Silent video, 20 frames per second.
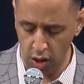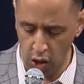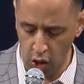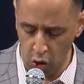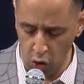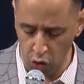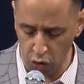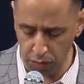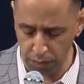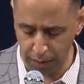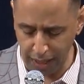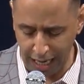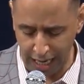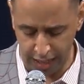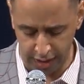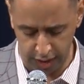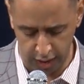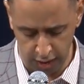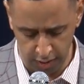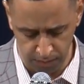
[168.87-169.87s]
own
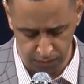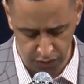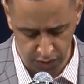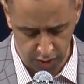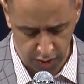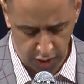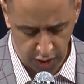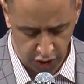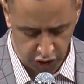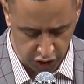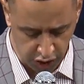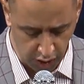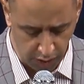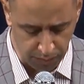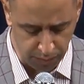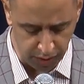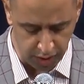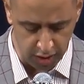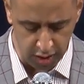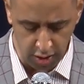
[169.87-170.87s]
body shall
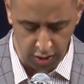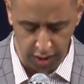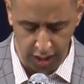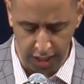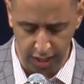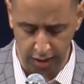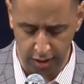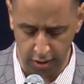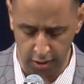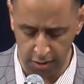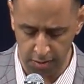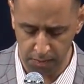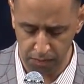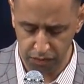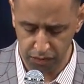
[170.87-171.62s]
be your heir.